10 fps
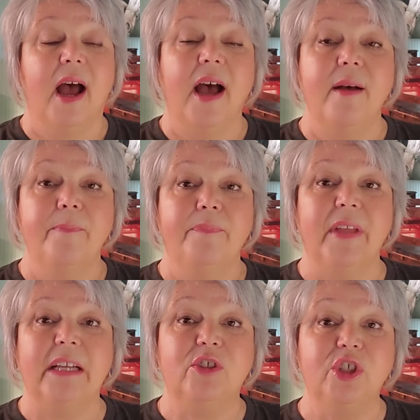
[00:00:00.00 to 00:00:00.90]
um,
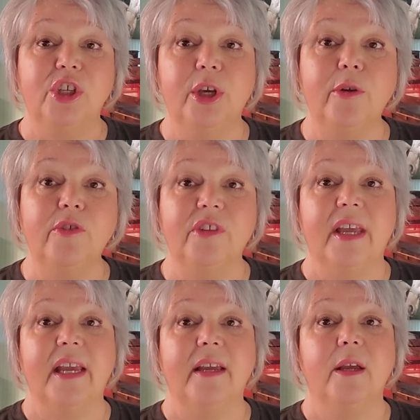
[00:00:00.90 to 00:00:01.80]
is
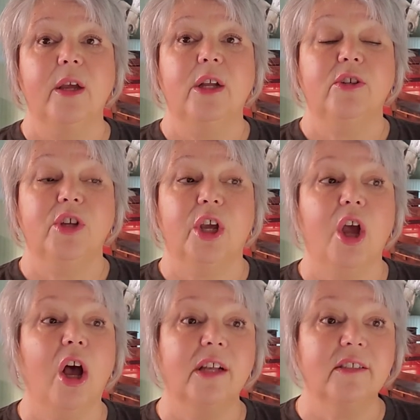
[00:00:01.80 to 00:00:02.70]
using to
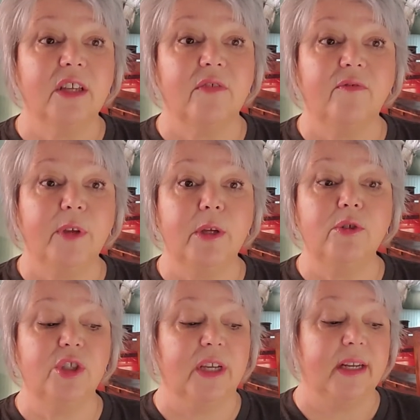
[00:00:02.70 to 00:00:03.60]
cause
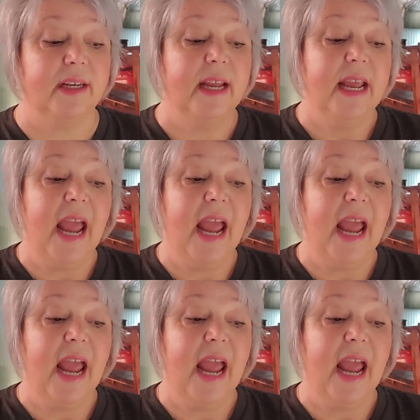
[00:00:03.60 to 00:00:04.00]
confusion.